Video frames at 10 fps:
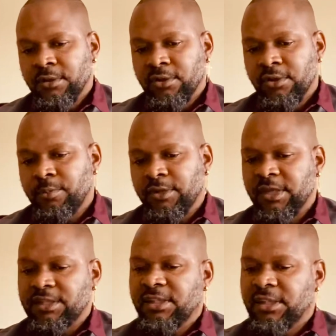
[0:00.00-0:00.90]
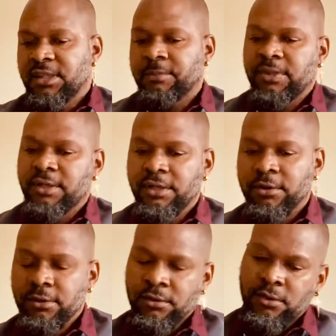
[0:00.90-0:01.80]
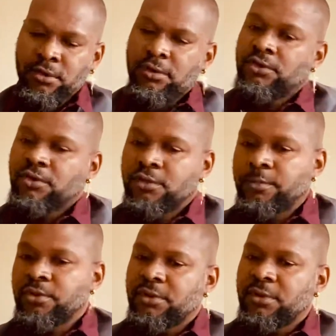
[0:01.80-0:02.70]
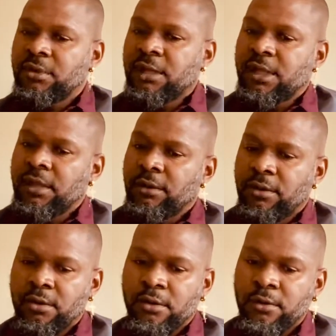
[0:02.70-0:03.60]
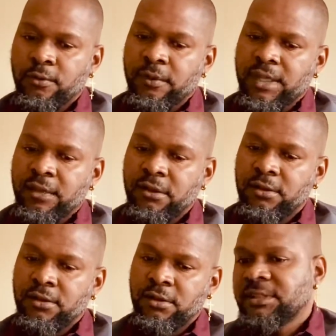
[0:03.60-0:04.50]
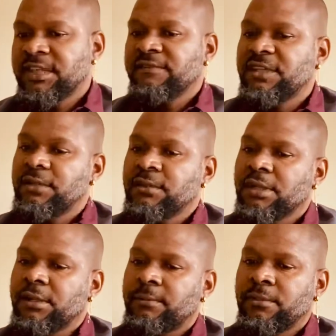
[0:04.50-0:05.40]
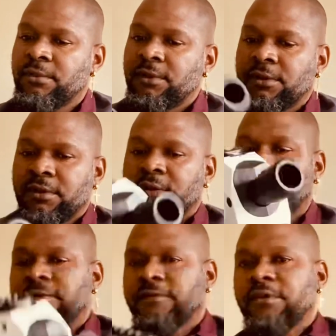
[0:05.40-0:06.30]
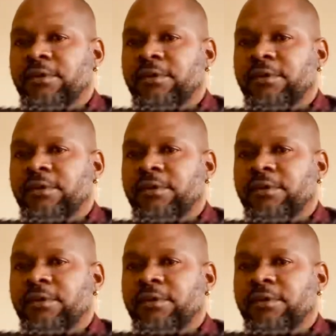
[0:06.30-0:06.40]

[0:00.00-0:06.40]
You put the extended clip in here. You could put a regular 17 clip in the front,